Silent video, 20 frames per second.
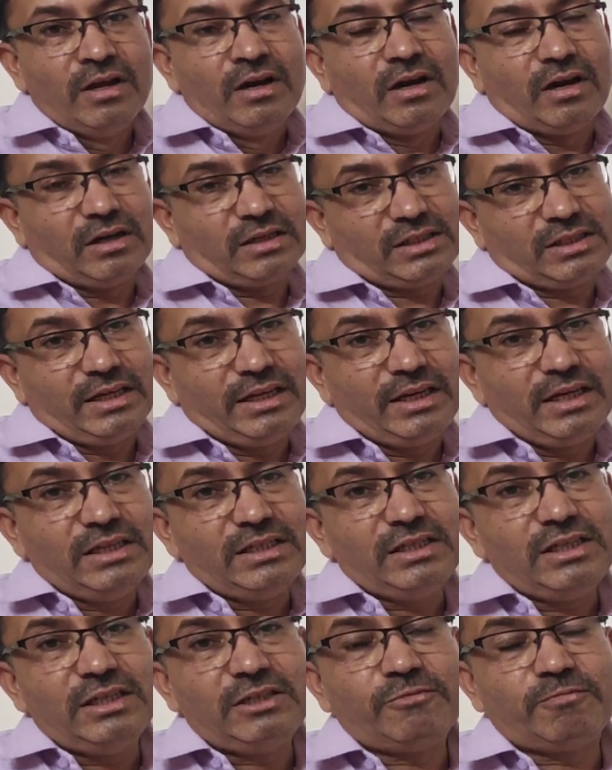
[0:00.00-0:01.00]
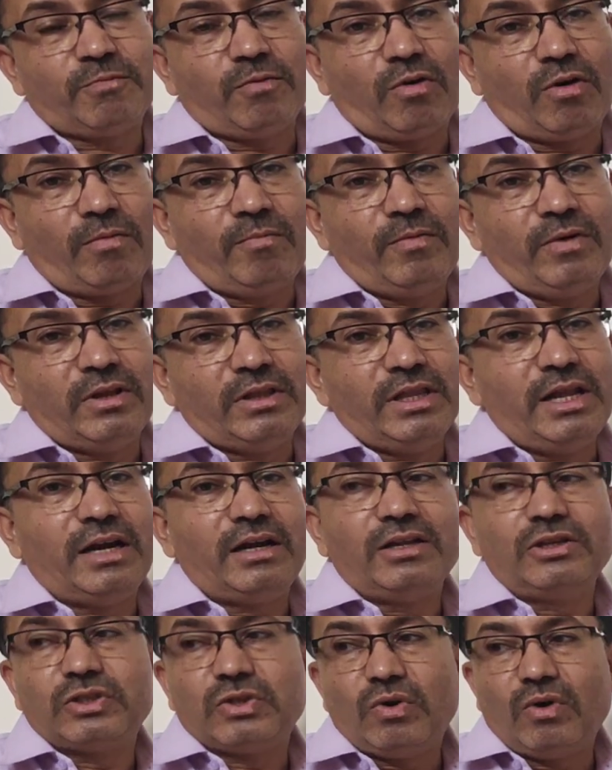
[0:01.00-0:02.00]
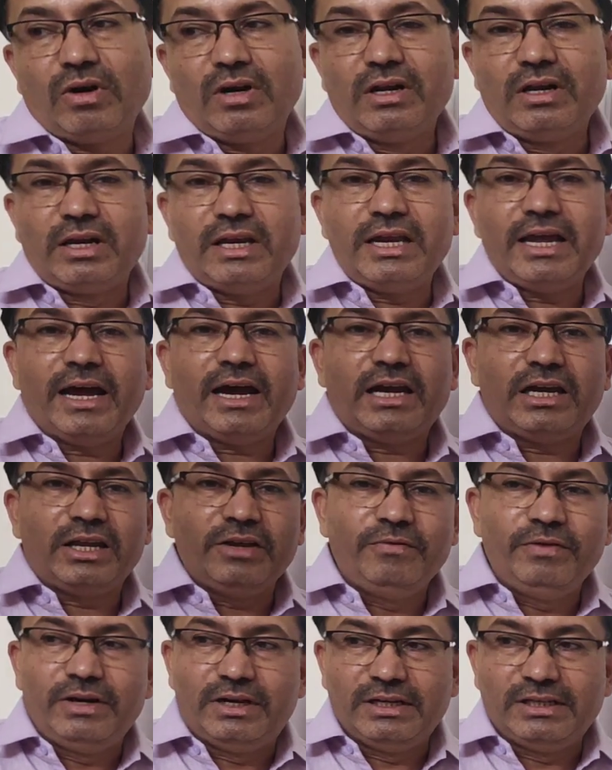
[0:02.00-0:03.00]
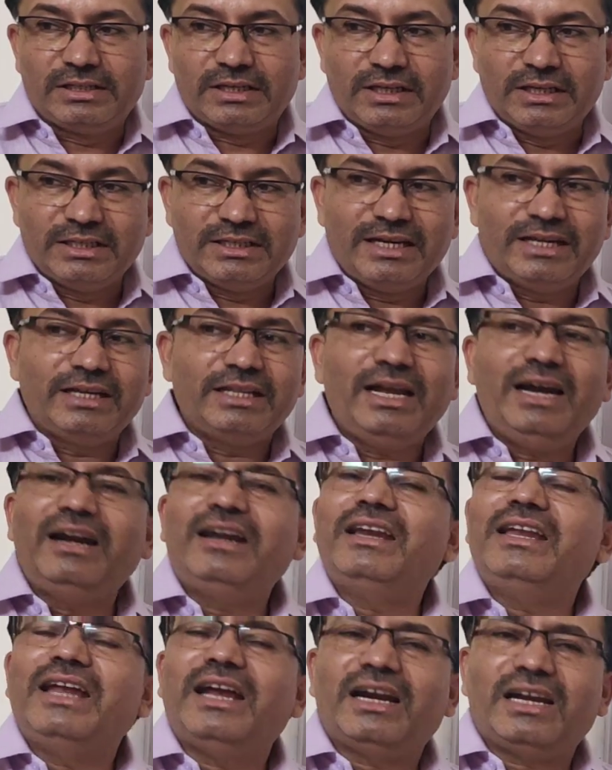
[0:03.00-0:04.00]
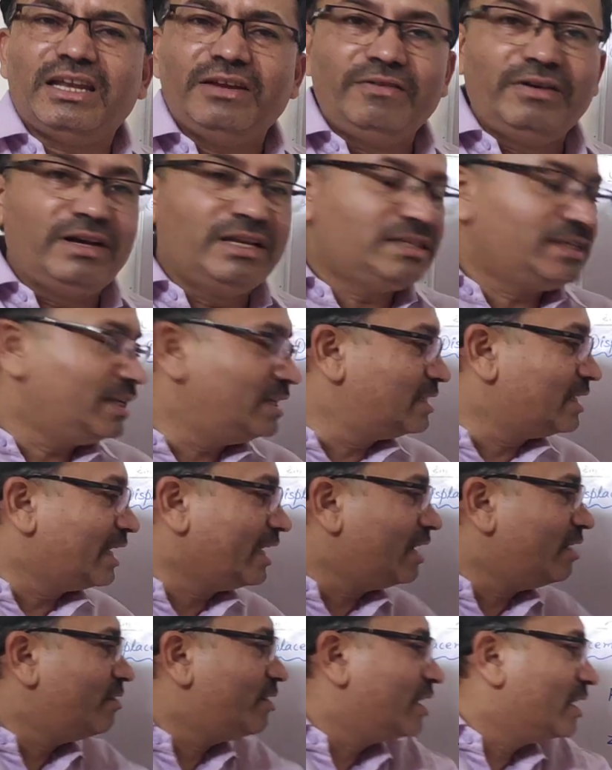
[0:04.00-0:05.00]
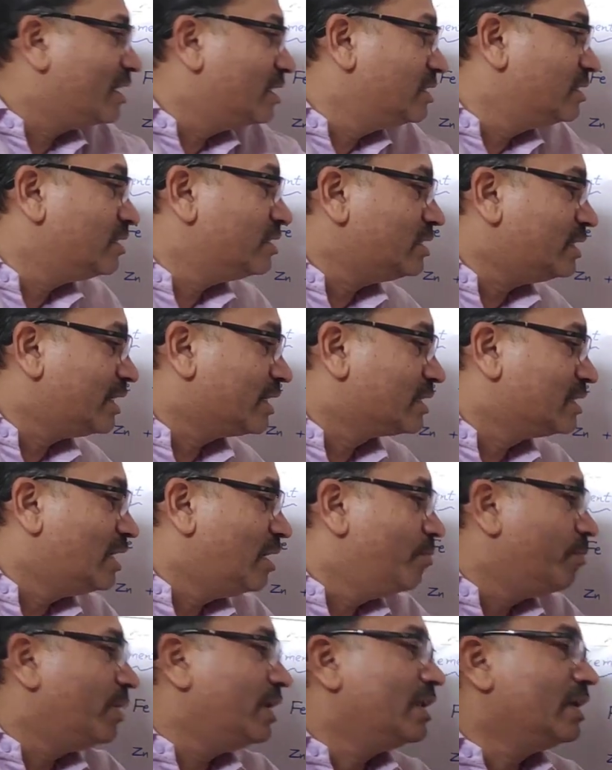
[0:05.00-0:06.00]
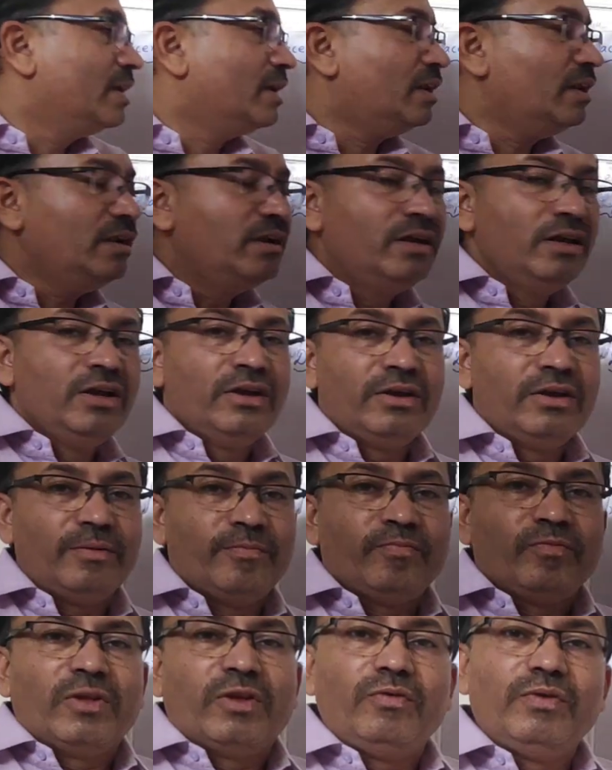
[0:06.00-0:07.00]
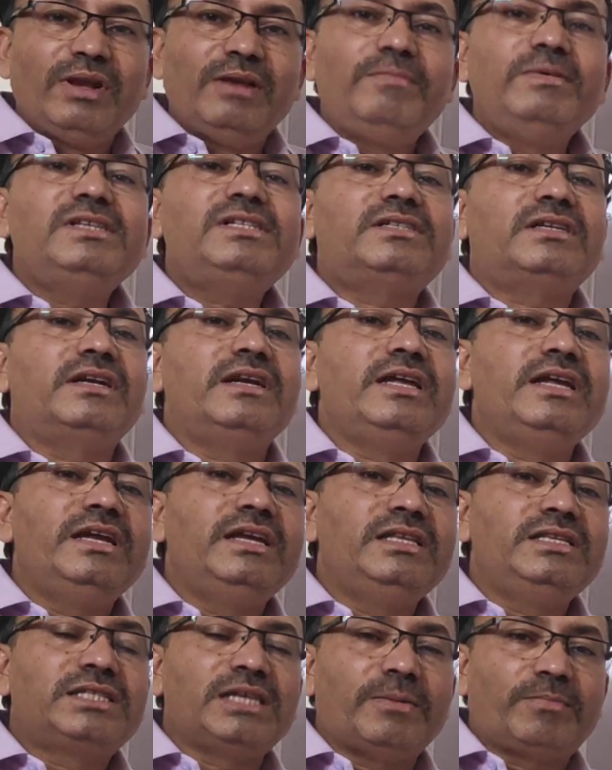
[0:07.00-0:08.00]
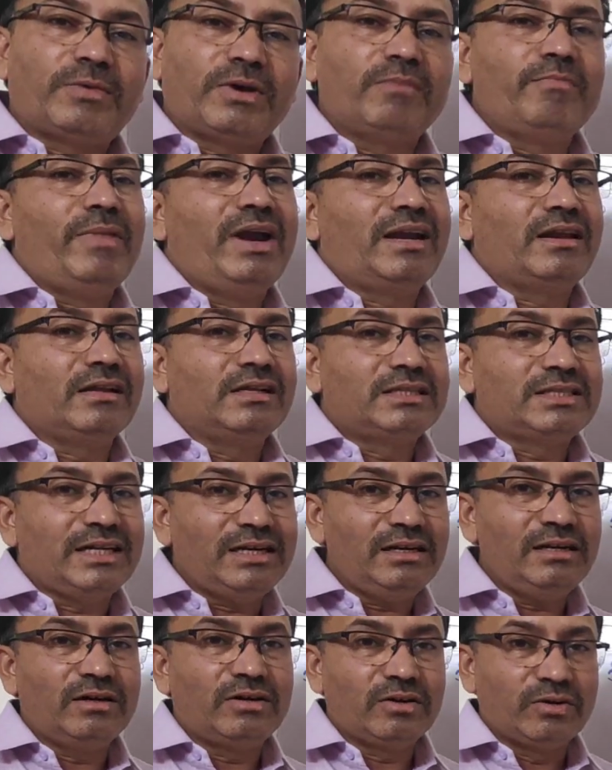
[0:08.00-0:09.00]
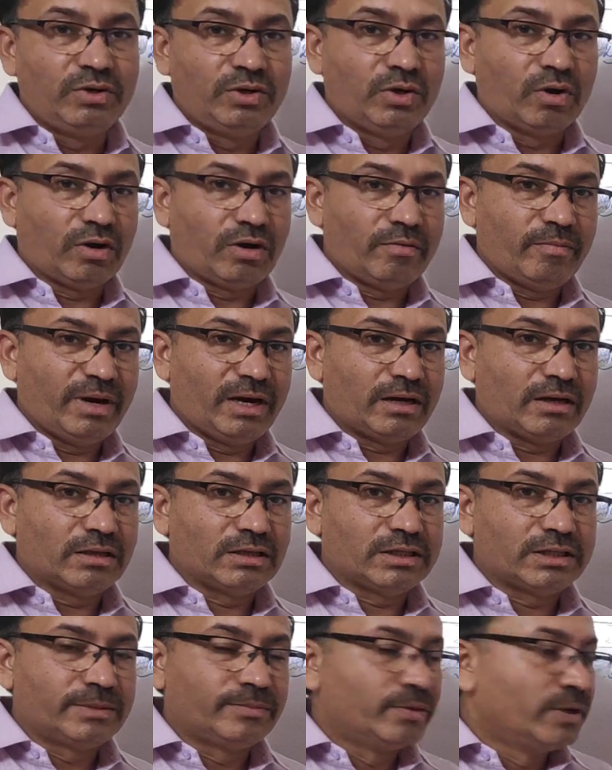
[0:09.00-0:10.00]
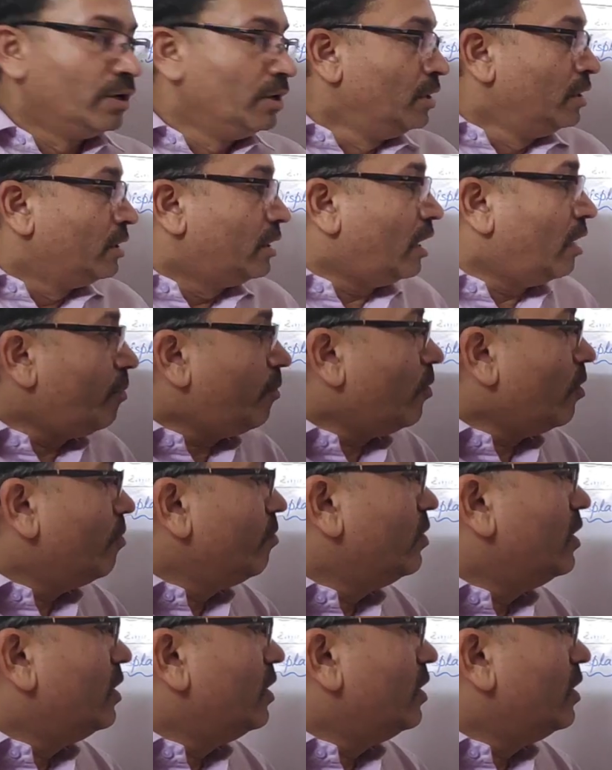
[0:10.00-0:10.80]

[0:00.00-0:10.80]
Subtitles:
a series is formed that is called reactivity series. And that reactivity series, I have taken just example here, we'll be studying chapter metals and non-metals. Now from